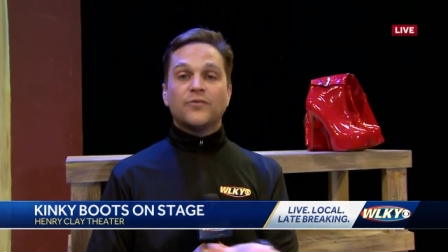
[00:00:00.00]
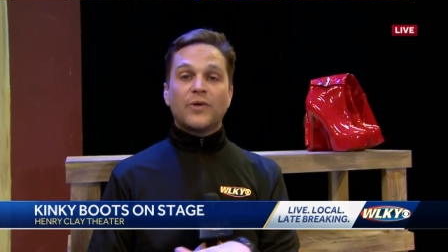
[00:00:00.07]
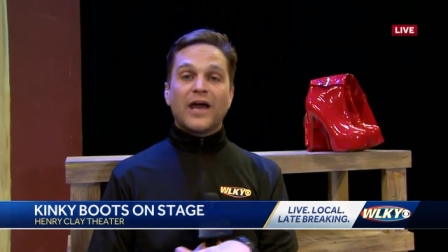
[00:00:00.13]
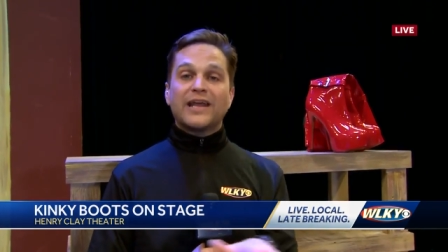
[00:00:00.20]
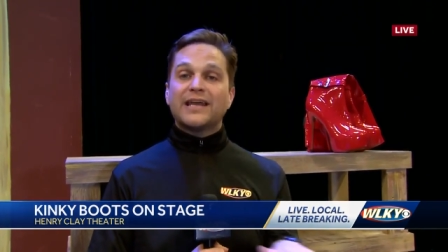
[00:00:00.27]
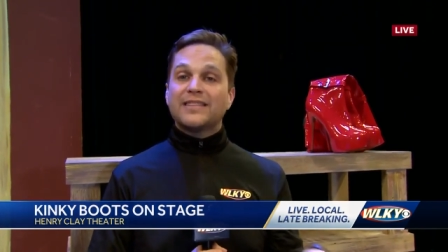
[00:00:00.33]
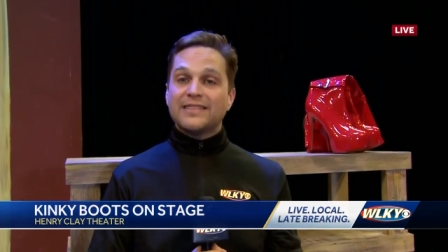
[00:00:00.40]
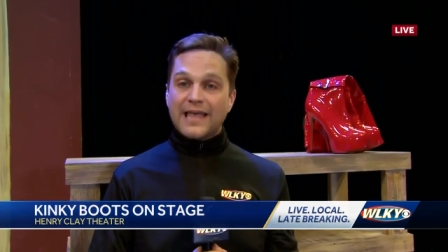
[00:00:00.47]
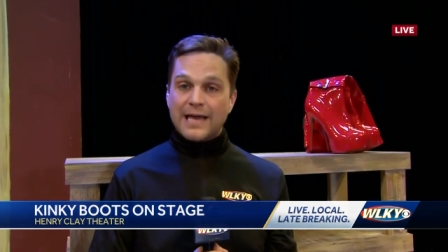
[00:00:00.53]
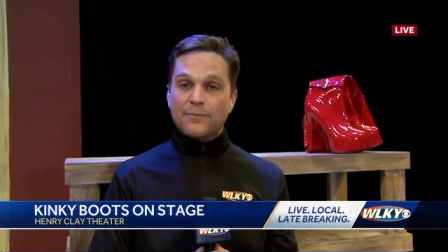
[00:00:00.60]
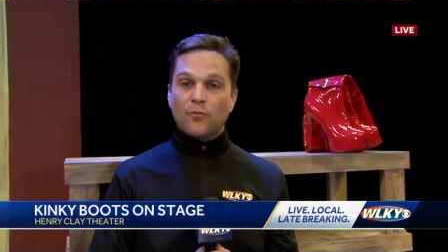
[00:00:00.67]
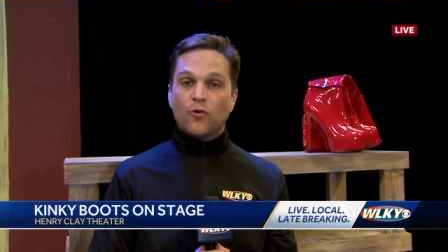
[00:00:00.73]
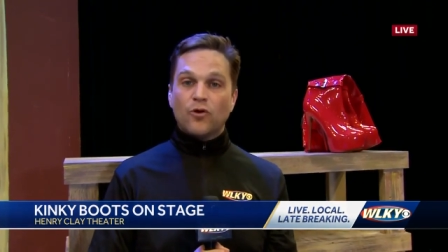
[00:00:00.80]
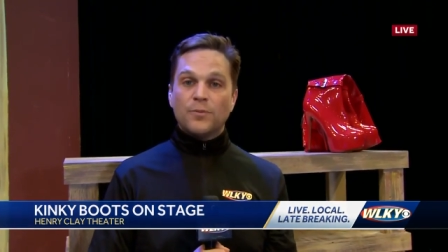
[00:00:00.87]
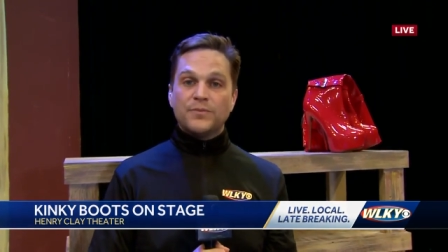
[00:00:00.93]
Got to get
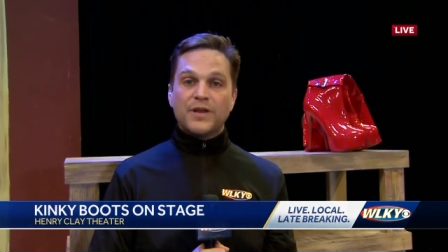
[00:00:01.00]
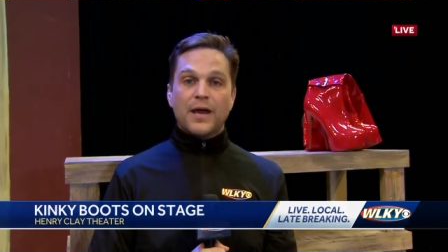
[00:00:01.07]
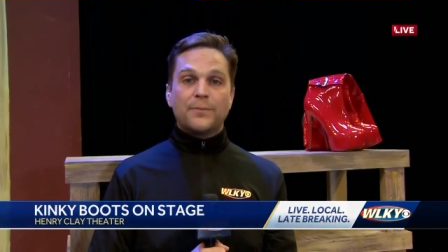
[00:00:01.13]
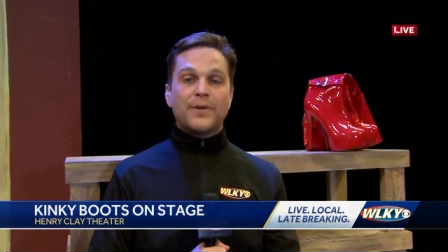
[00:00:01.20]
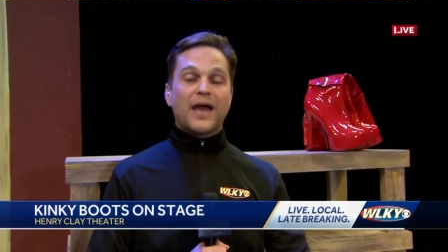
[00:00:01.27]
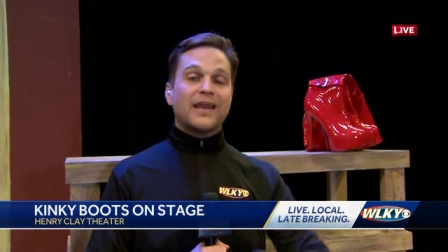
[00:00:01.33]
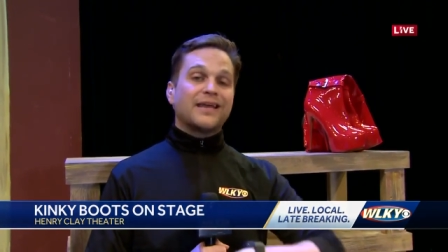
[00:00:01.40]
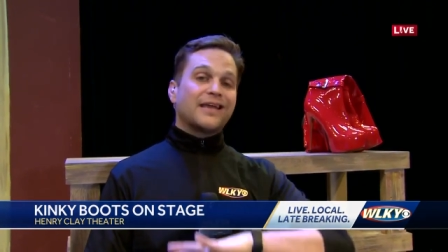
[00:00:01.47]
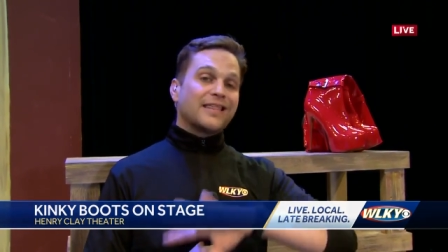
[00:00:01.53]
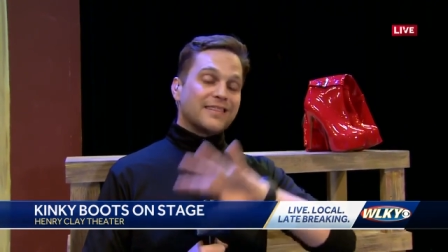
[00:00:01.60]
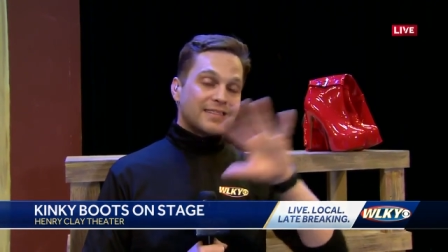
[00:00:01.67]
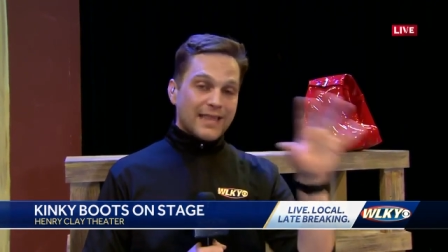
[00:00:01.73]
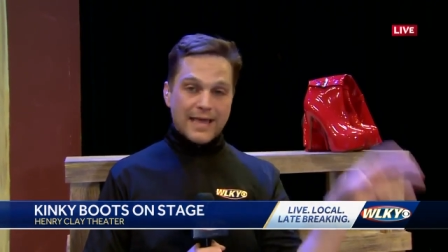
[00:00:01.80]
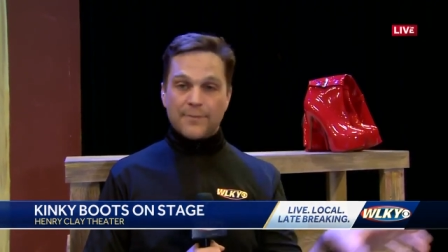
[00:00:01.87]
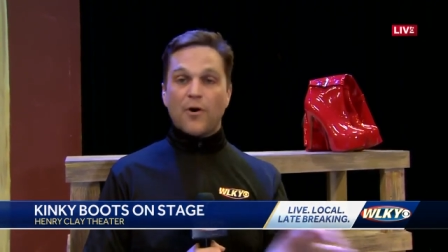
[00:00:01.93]
them warmed up. Got to
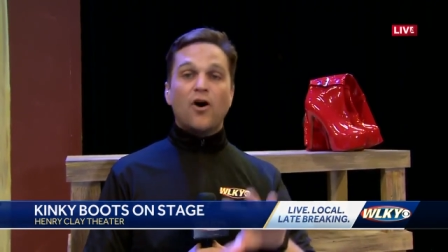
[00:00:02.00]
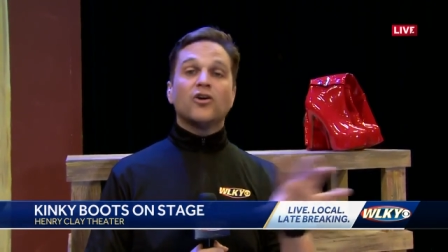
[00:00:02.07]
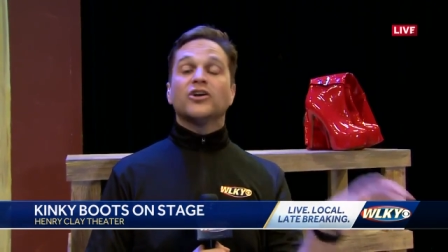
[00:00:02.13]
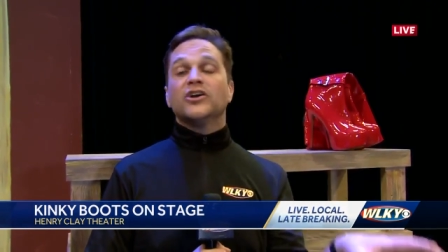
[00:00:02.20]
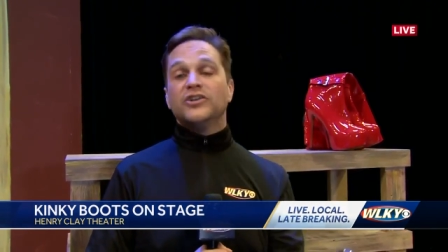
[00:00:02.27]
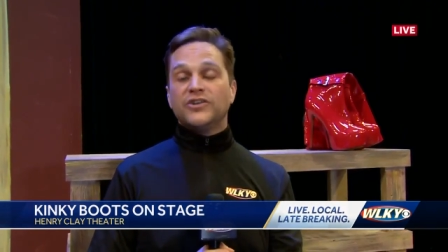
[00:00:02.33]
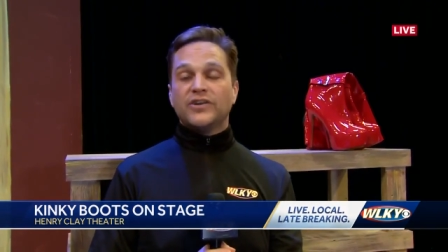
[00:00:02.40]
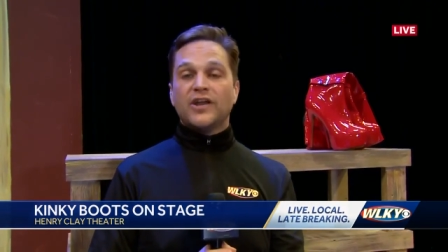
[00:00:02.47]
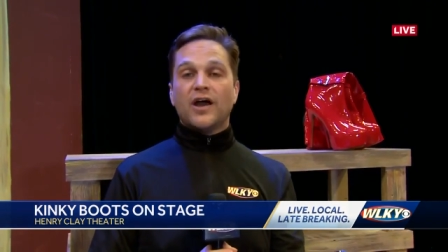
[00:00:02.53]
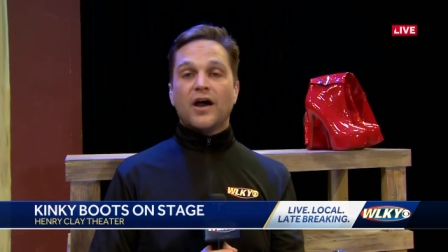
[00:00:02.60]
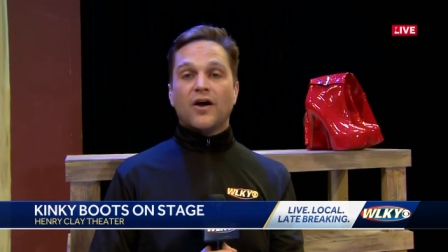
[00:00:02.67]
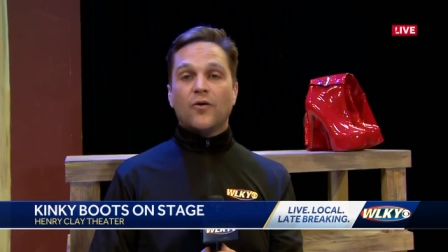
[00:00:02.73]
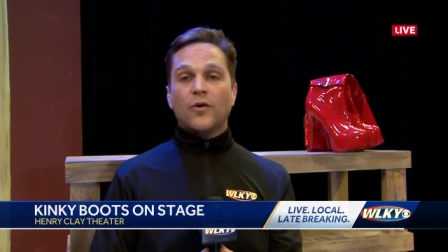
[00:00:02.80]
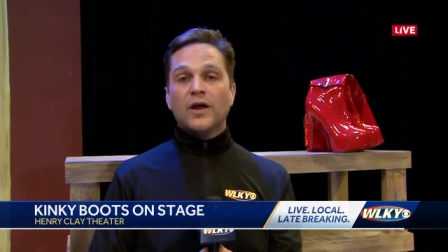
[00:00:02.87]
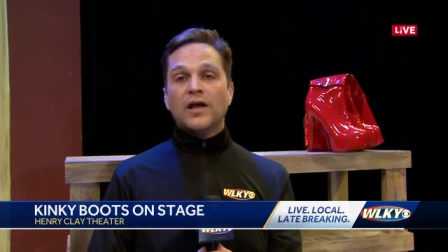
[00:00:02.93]
get them all good to
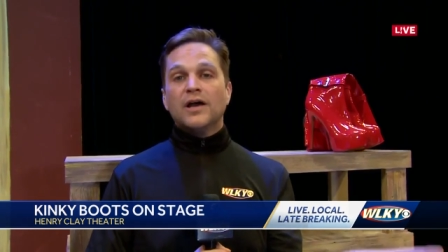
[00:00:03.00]
go.